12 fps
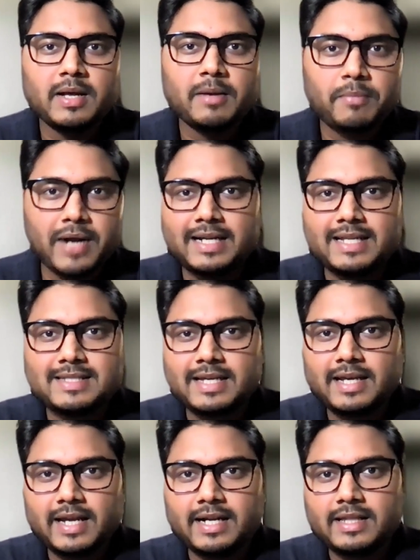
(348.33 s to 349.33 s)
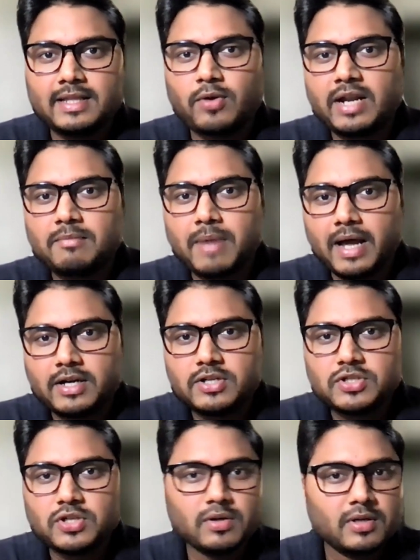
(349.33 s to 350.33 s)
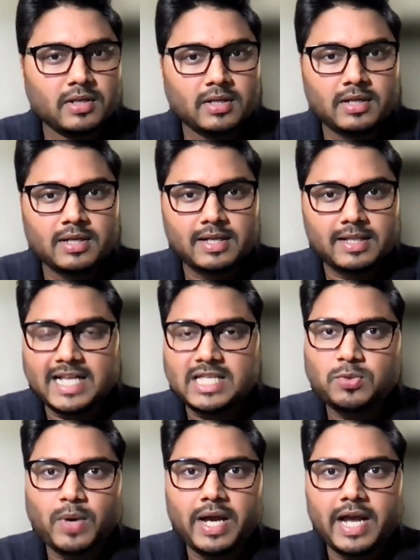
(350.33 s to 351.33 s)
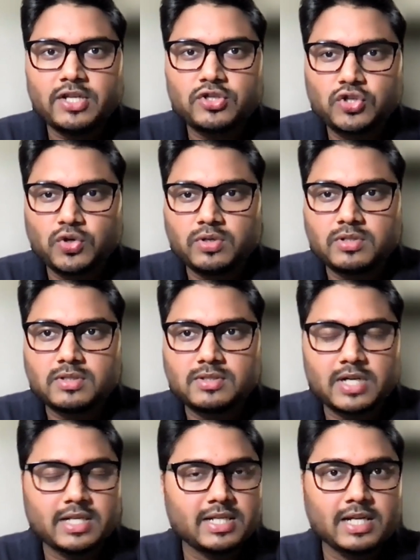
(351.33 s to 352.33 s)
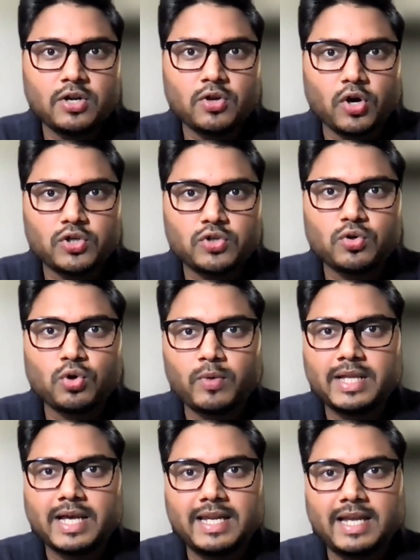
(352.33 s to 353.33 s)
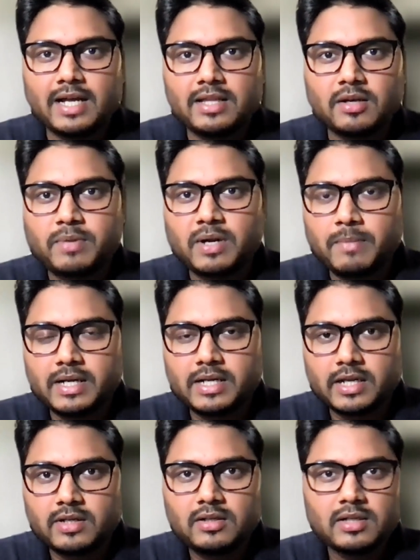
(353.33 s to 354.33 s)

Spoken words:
practicing it in the right manner. So that's why I chose strategically not to go with any other prep material.